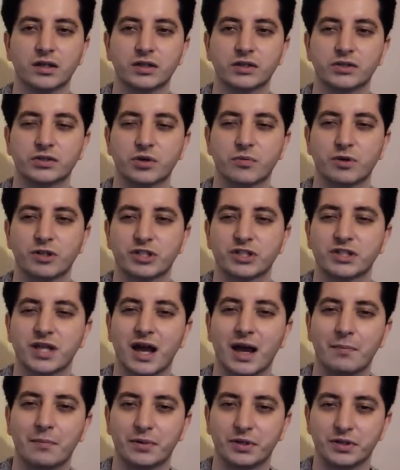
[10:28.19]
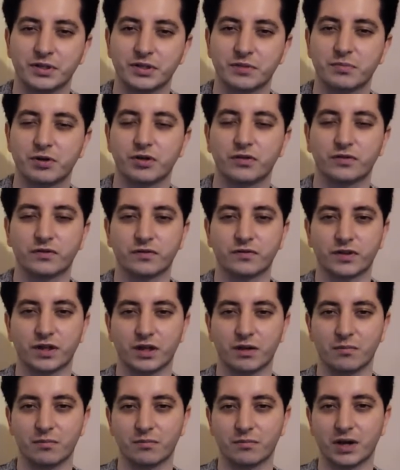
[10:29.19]
so much is happening to both of
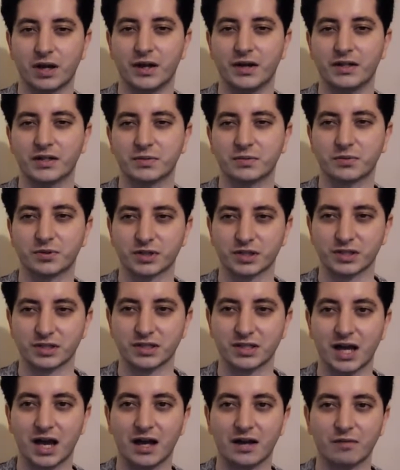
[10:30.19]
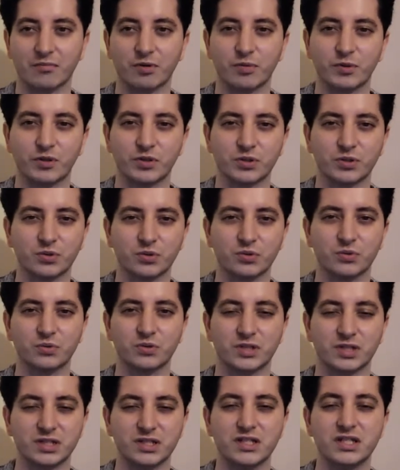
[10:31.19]
them and it's pretty sad. I mean, we saw
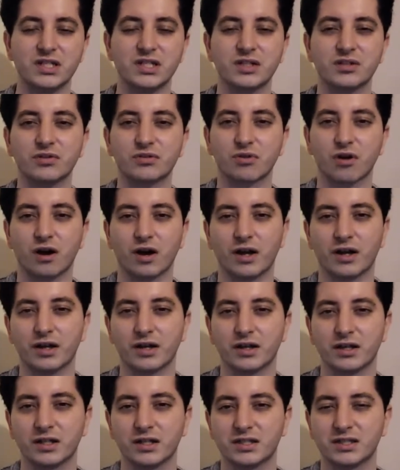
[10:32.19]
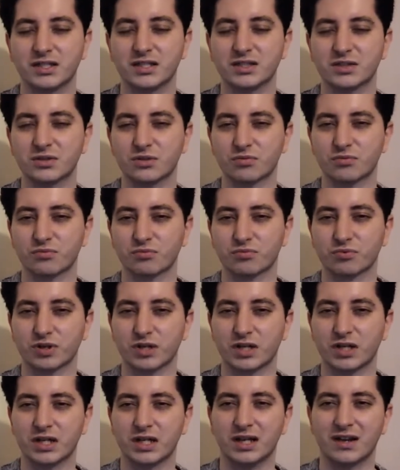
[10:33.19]
Dean cry. Dean's not
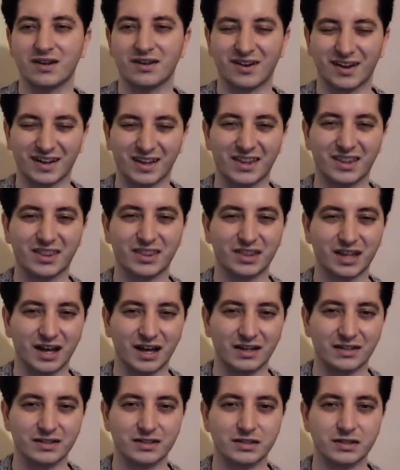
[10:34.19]
really like that.